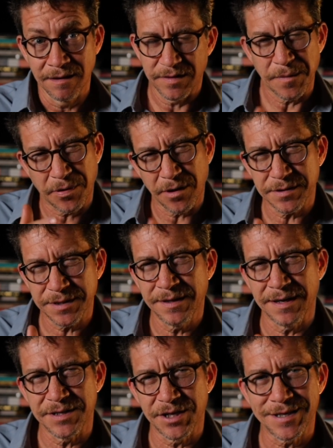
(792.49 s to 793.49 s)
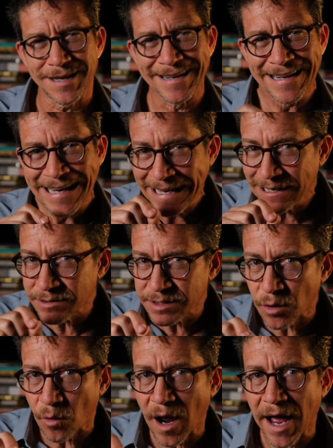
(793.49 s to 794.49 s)
the person that just needles
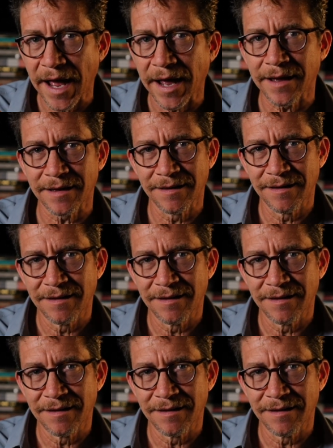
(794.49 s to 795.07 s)
away